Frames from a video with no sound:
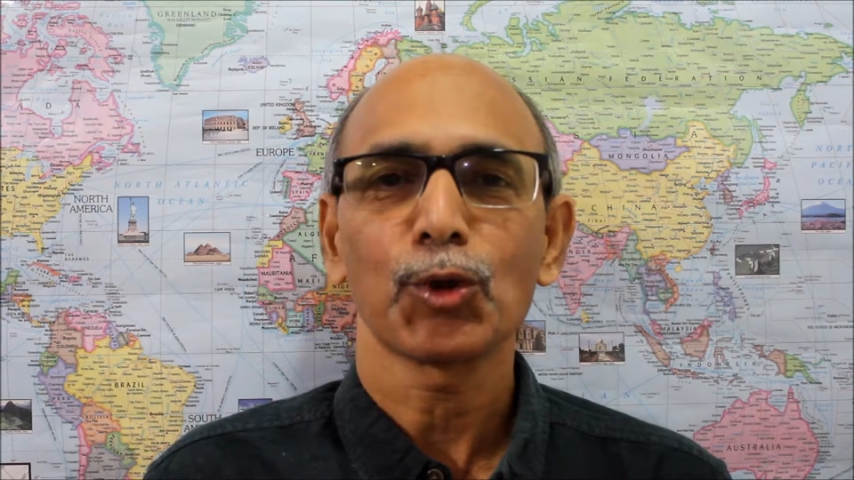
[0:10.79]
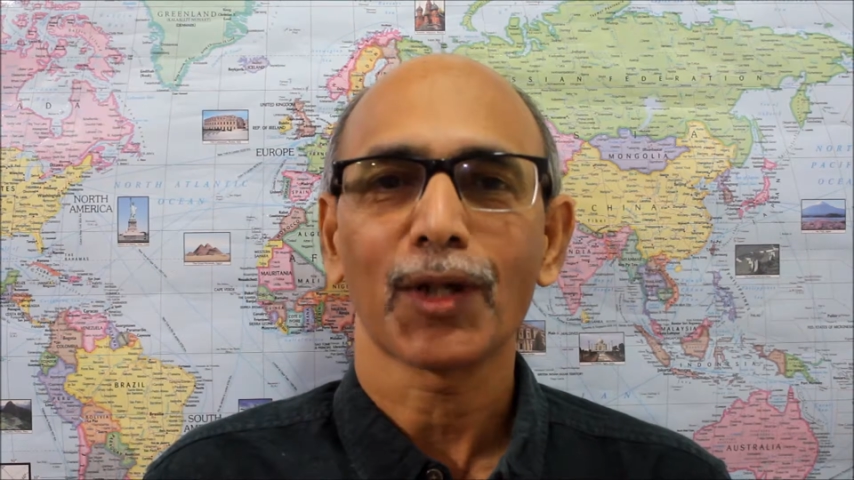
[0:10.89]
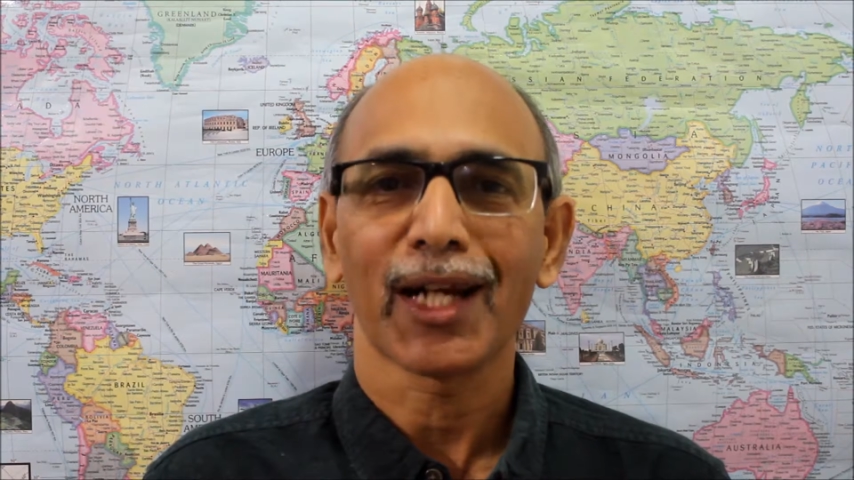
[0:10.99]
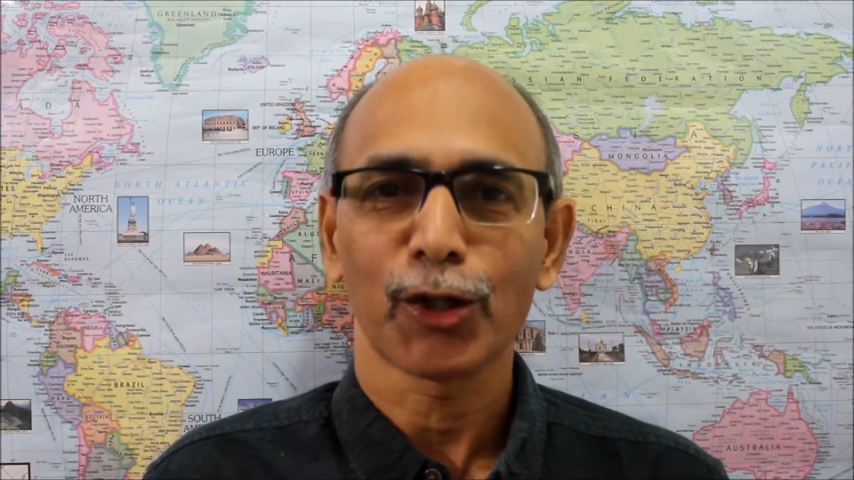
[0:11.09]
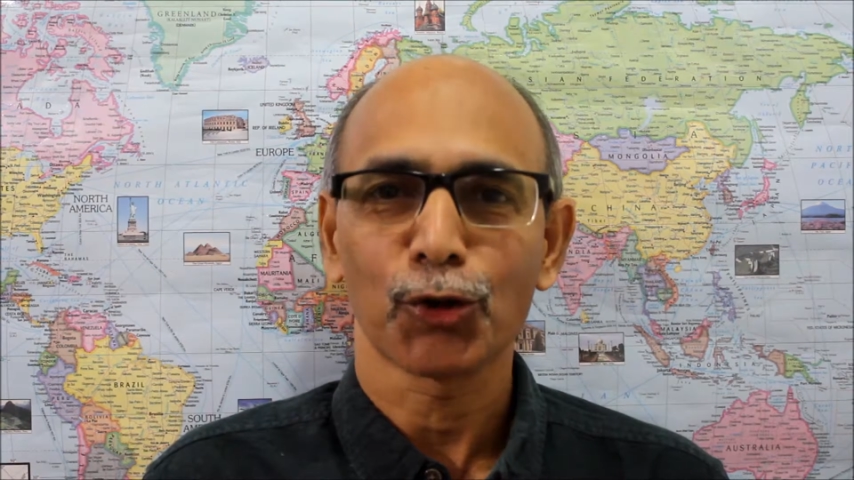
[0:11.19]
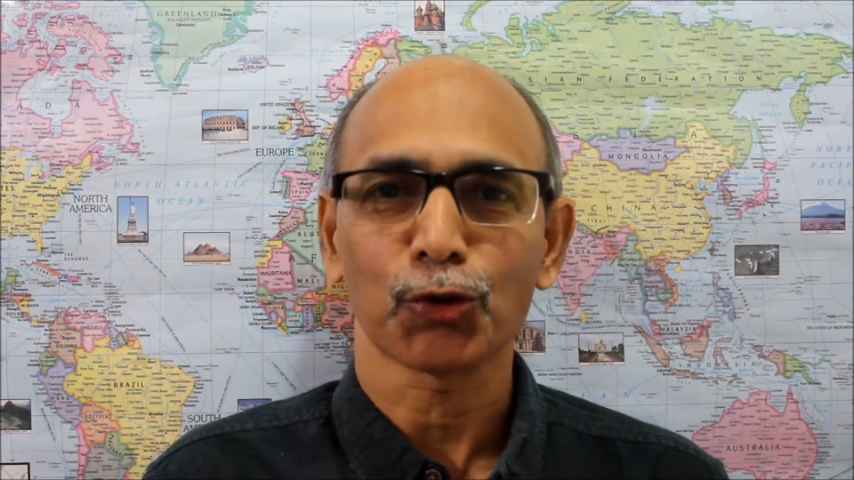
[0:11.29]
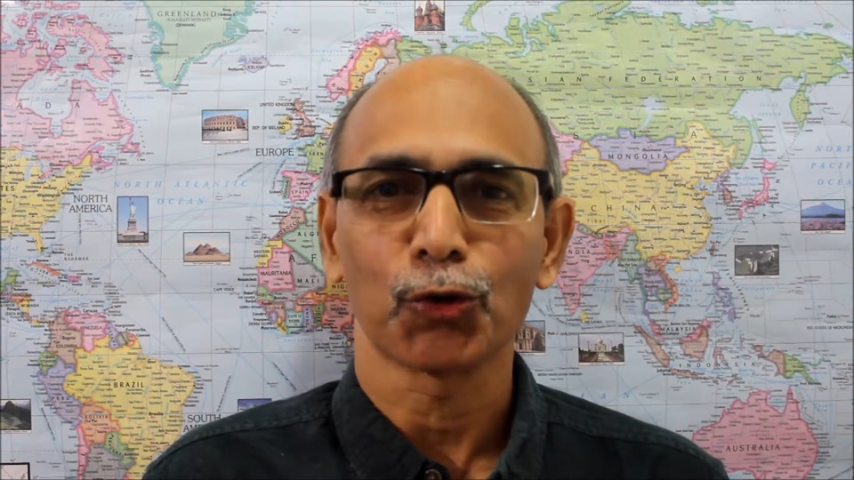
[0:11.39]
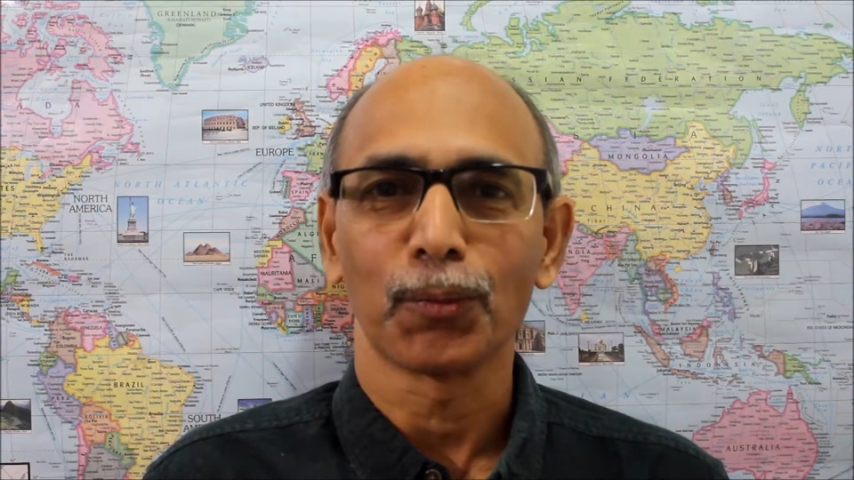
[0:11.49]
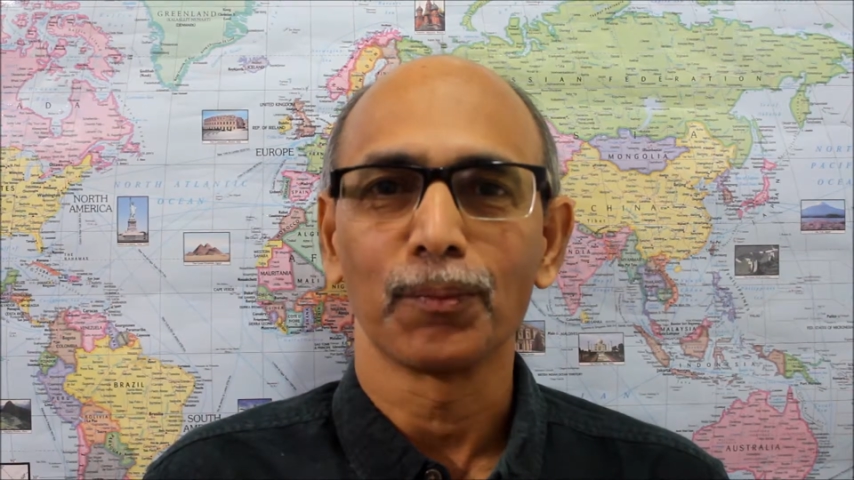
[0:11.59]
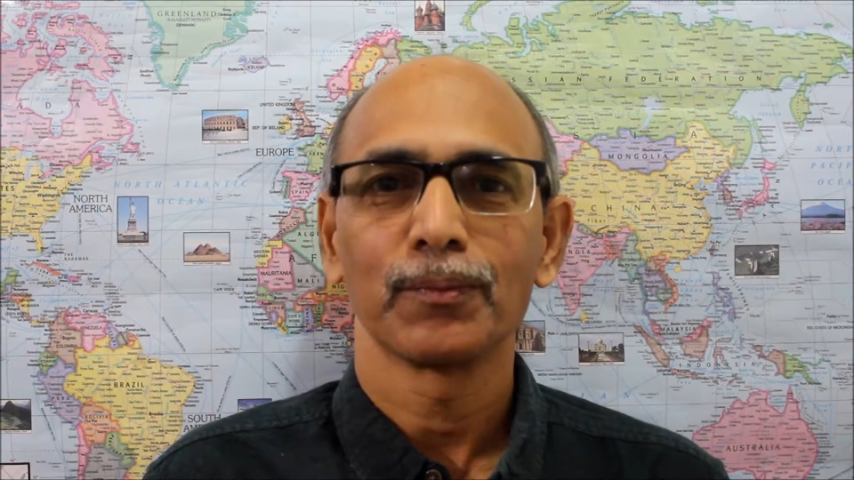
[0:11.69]
to
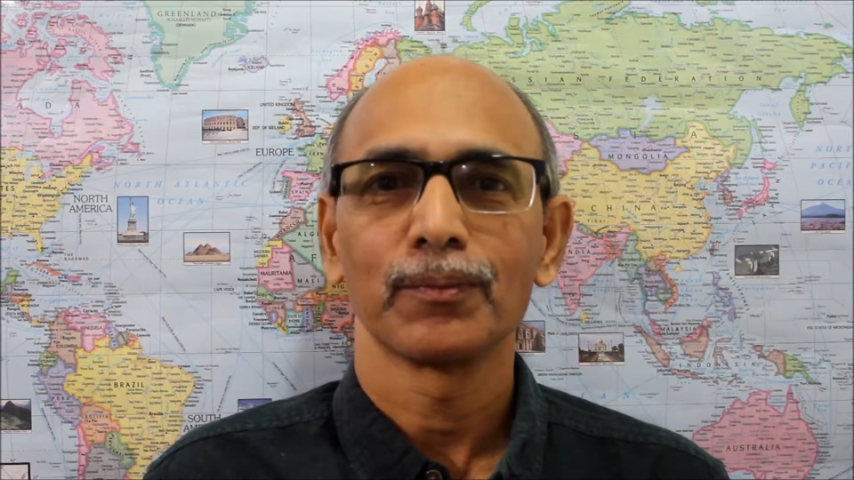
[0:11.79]
Kaleidoscope.